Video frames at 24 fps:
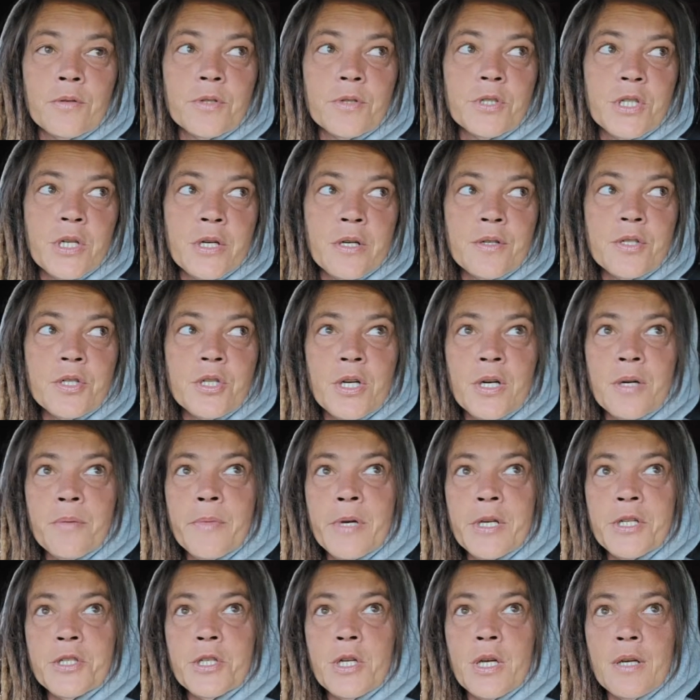share
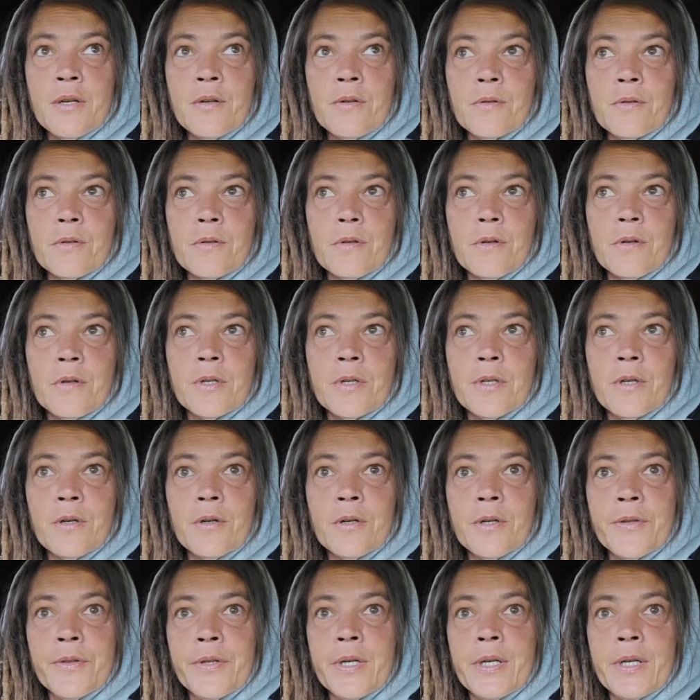my channel on